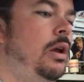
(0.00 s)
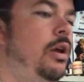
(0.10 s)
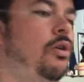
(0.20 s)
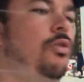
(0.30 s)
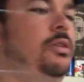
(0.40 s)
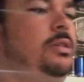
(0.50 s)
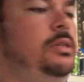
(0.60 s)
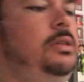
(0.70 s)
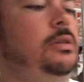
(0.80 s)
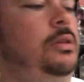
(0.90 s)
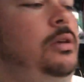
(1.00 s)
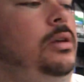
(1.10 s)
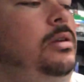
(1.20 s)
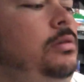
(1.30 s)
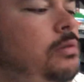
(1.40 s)
I know this isn't
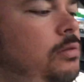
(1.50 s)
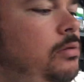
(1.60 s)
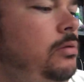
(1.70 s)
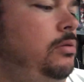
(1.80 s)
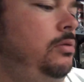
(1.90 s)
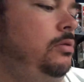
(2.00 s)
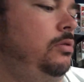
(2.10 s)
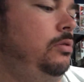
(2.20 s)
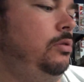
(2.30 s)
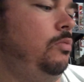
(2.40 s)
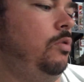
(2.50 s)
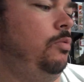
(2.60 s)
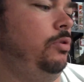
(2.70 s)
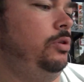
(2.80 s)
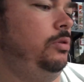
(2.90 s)
the
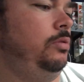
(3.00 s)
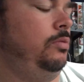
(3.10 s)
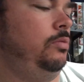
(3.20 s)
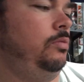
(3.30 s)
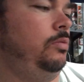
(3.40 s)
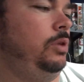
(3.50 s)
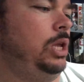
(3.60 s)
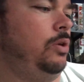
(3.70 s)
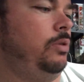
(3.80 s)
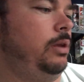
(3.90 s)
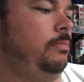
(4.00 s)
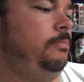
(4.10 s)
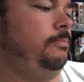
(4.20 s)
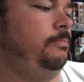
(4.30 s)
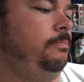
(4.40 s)
one where, that
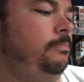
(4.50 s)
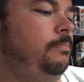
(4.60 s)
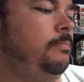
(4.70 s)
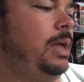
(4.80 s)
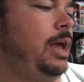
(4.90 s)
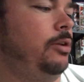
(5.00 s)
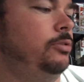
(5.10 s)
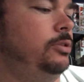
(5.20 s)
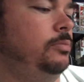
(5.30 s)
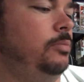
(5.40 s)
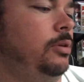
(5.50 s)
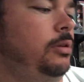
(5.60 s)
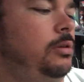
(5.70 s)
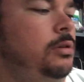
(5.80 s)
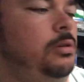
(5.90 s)
matters, but
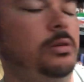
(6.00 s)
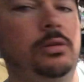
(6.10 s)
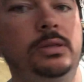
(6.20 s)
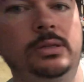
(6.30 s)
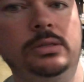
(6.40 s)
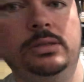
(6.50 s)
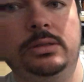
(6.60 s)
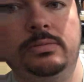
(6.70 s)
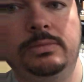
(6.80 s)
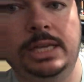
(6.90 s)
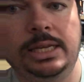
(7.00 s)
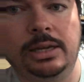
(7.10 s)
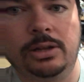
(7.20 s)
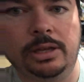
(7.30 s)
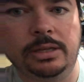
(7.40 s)
this is
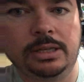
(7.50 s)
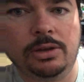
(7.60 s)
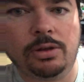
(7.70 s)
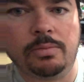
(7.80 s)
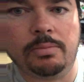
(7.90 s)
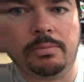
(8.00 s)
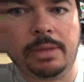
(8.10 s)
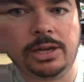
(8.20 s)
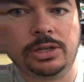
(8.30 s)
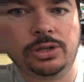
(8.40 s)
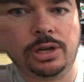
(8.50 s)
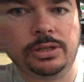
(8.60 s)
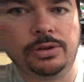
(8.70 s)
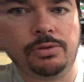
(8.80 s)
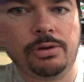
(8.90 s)
technically still a Magic
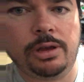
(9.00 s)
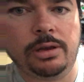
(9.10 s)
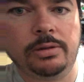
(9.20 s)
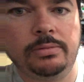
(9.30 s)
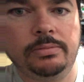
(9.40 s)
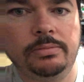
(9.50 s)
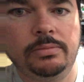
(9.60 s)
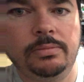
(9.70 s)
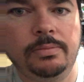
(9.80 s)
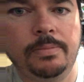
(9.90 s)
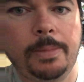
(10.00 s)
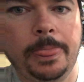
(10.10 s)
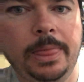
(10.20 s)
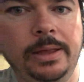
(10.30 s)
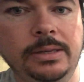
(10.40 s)
Johnson rookie.
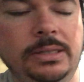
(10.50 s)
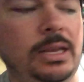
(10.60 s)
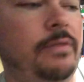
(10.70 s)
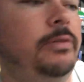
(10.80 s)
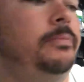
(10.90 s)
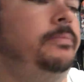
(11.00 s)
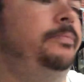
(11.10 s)
7.